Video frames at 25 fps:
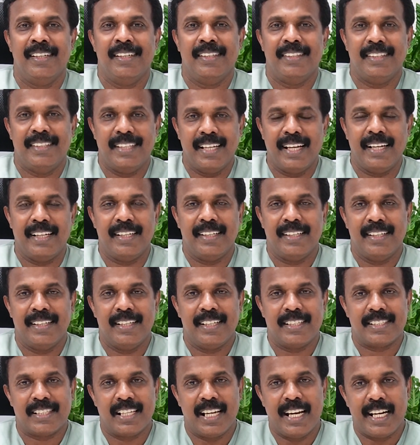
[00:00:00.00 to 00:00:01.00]
Then
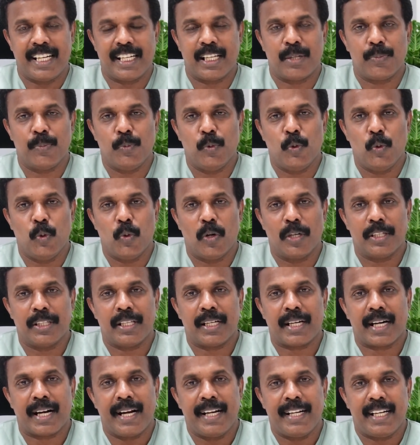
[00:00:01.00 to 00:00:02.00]
it's later move on
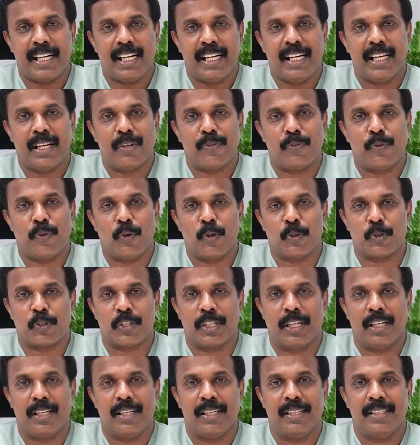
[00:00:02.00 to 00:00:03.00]
the right iliac
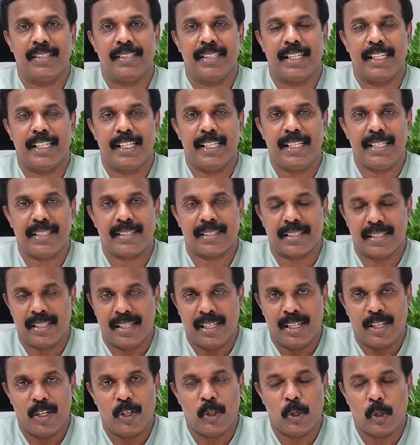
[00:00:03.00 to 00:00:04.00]
fossa, that
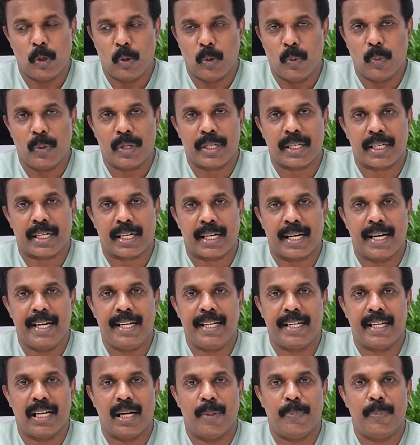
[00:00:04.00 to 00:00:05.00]
is lower
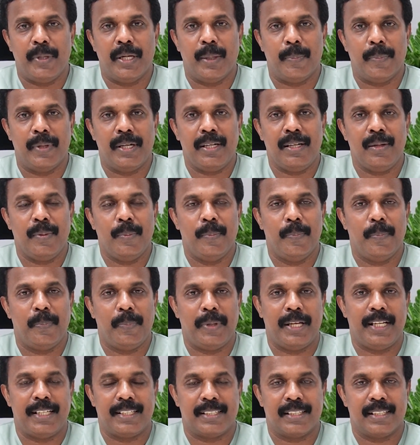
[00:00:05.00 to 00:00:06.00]
right abdominal
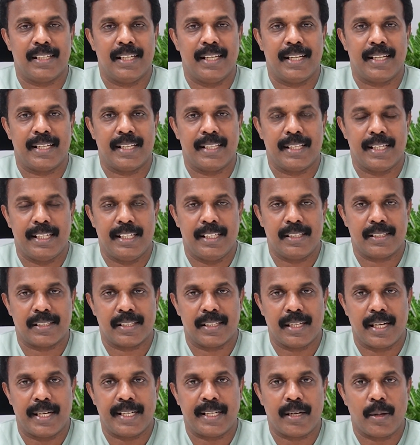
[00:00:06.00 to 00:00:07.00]
place, like that
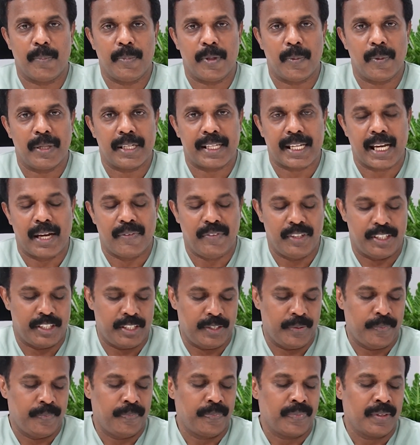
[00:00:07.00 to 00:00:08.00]
is right abdominal
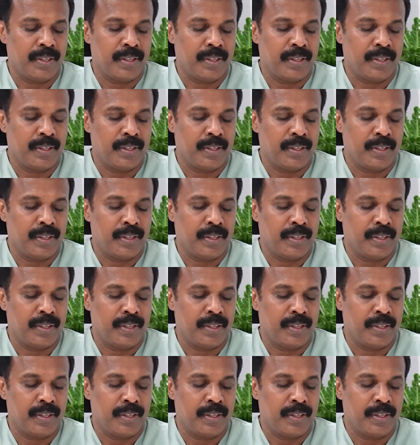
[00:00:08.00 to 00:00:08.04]
cavity.